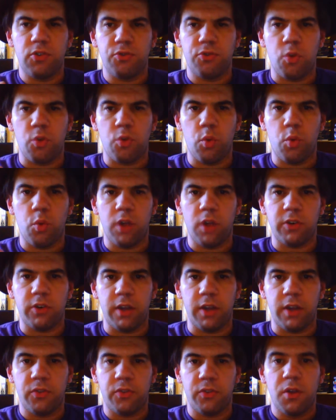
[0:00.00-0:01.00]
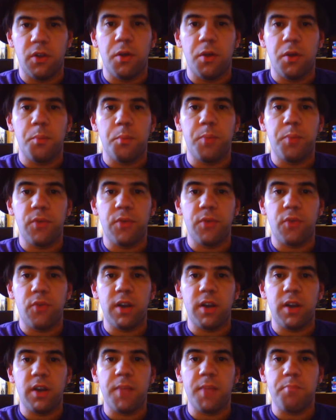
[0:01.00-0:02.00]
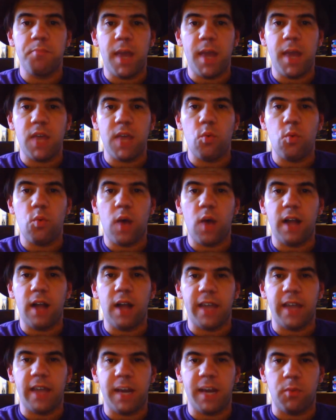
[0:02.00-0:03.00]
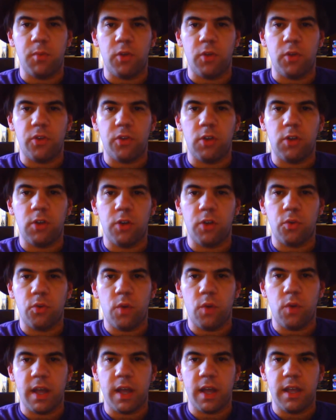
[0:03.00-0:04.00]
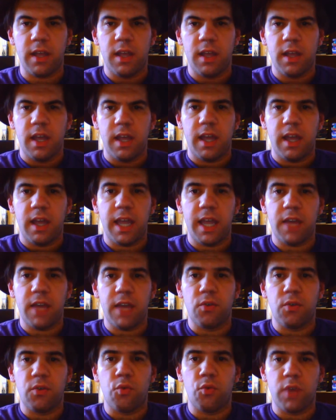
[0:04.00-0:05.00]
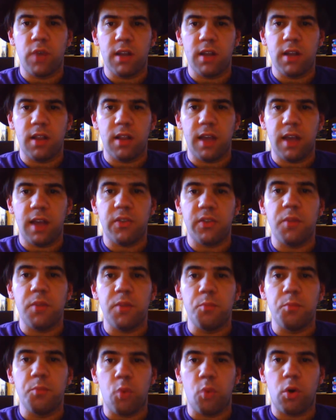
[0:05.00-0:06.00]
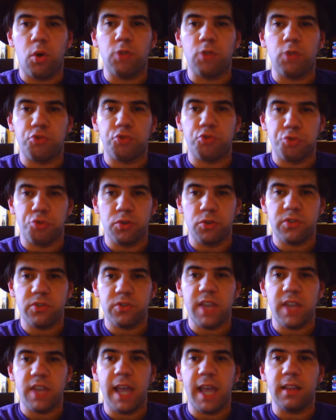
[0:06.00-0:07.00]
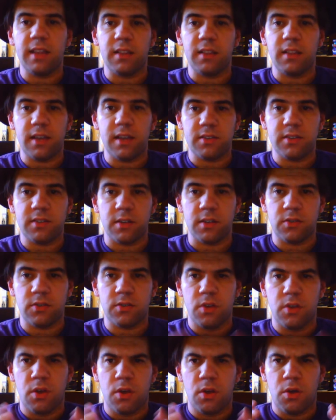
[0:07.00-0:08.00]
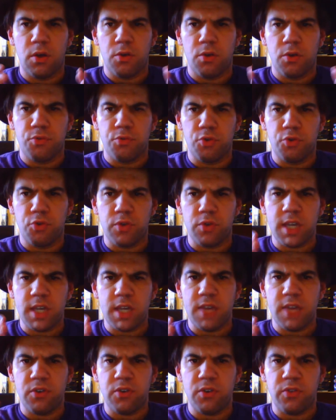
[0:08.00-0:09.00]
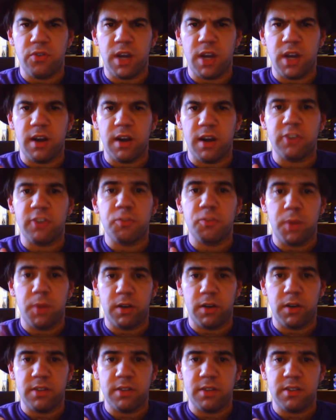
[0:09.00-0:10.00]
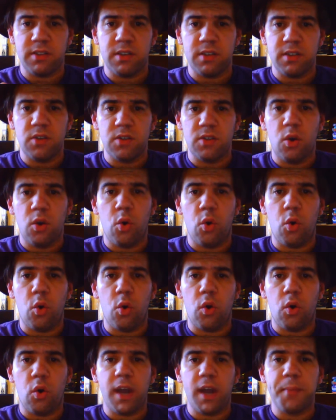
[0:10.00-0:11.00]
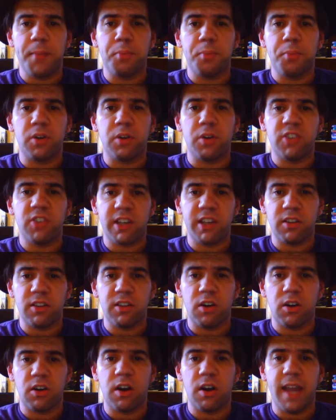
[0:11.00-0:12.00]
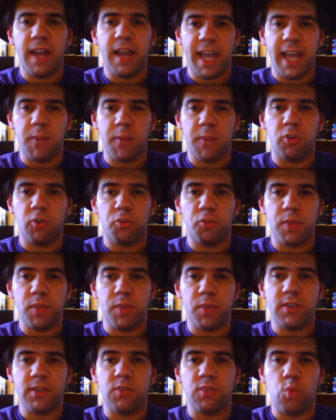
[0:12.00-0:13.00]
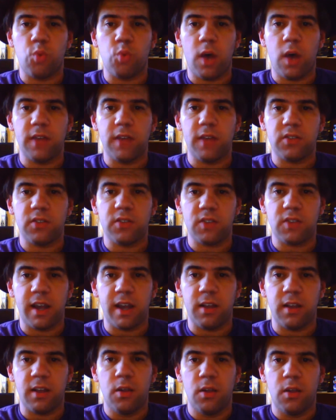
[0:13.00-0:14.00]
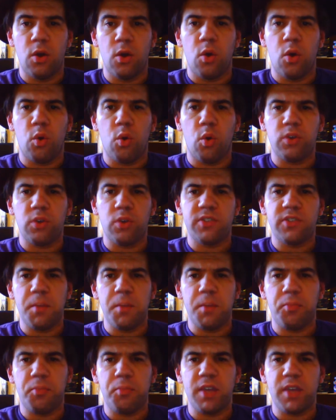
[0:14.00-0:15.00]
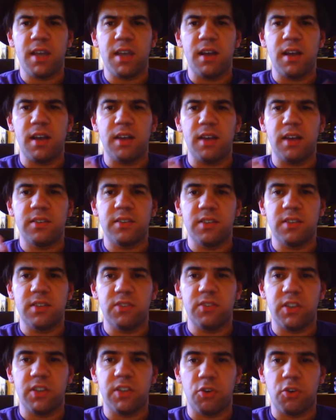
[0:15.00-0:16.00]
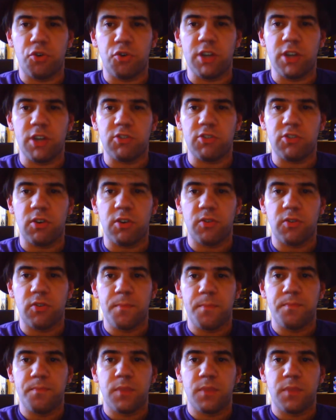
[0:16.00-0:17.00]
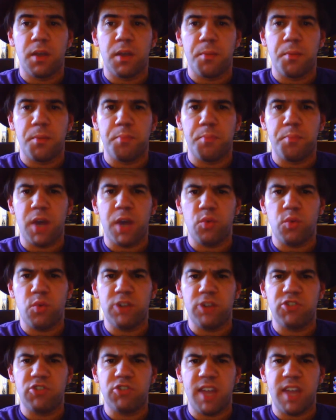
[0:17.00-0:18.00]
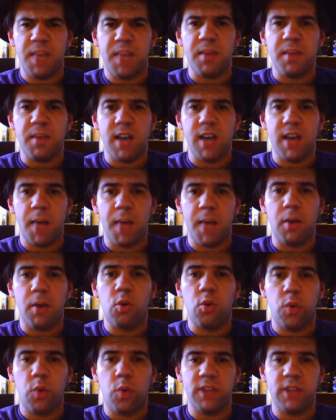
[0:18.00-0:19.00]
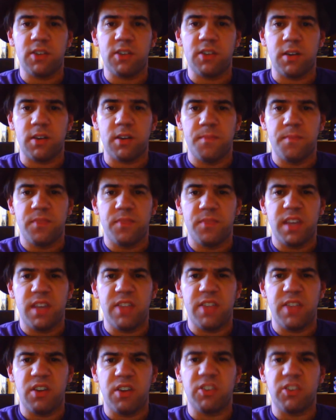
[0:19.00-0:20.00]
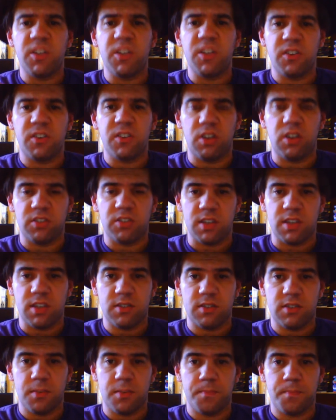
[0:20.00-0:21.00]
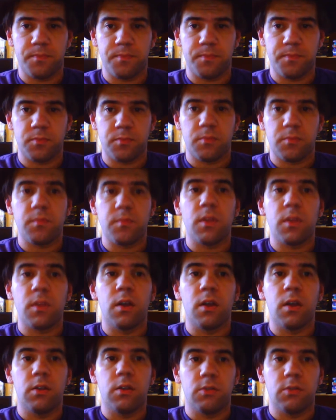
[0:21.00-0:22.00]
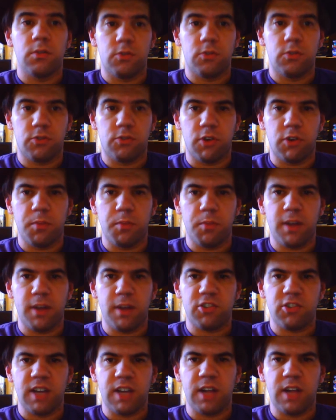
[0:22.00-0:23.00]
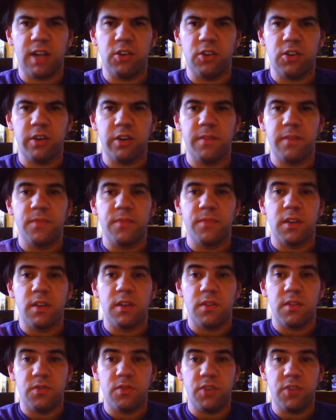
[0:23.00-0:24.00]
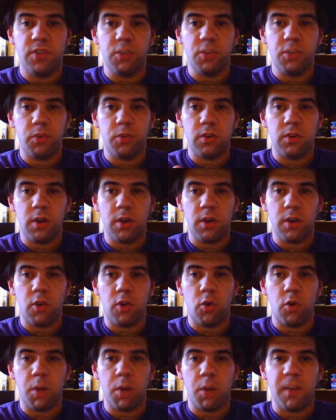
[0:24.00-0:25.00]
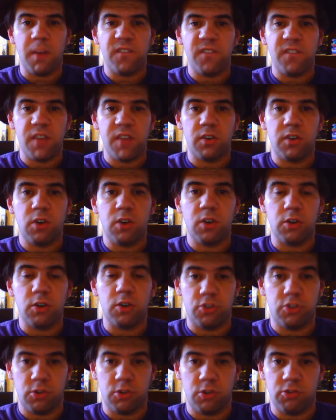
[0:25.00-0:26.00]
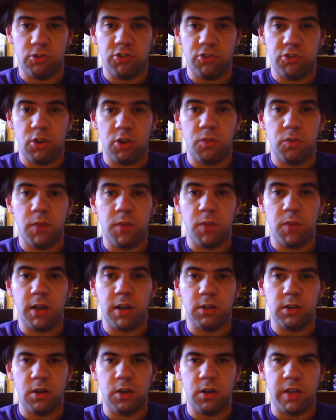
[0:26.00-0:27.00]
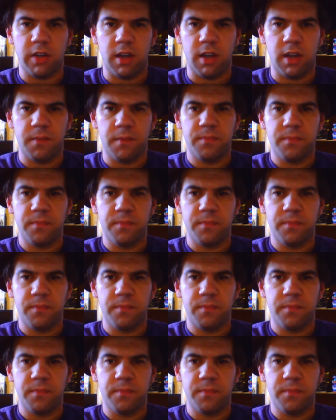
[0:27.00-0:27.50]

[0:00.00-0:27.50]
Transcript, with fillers: through the wilderness, befriending many wild animals along the way, and realizing moral truths and lessons through either their experiences or a particular animal species' wild style, or simply assisting the creatures, by which they become acquainted in their difficulties. During my childhood, this was another one of my favorite cartoon shows from Nickelodeon,